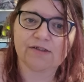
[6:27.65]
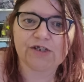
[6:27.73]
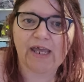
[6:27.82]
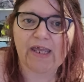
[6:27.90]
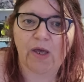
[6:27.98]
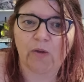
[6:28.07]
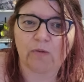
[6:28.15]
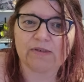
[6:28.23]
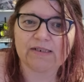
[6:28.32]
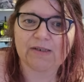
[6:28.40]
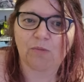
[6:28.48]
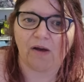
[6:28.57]

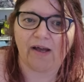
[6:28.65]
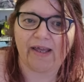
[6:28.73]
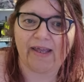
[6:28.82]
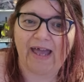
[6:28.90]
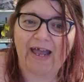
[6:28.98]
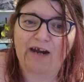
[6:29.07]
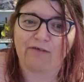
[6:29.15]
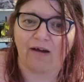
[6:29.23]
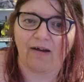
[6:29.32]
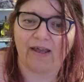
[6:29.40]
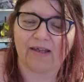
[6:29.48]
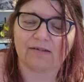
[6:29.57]

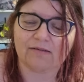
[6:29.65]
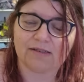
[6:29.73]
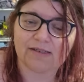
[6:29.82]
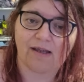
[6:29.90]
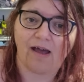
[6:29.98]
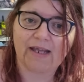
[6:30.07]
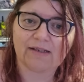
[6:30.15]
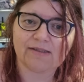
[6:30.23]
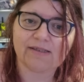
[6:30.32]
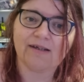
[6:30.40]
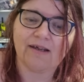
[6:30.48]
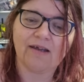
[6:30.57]
Jodyri
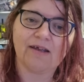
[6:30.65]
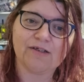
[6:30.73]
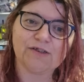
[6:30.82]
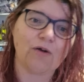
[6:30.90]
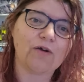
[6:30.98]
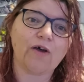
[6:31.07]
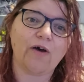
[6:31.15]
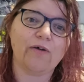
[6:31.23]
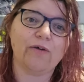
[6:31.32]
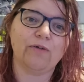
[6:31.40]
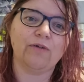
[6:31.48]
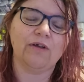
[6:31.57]
Designs.co.uk
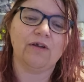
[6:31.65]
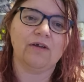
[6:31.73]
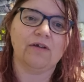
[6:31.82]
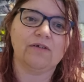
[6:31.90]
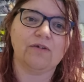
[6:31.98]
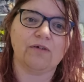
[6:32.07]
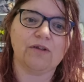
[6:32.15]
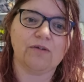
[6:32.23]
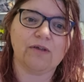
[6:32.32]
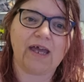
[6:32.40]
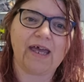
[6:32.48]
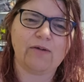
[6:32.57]

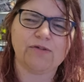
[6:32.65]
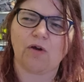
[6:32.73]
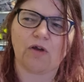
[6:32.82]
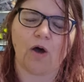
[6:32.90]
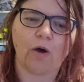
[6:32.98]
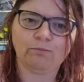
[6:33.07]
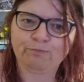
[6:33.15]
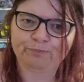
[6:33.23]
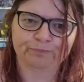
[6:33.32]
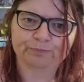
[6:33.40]
or .com.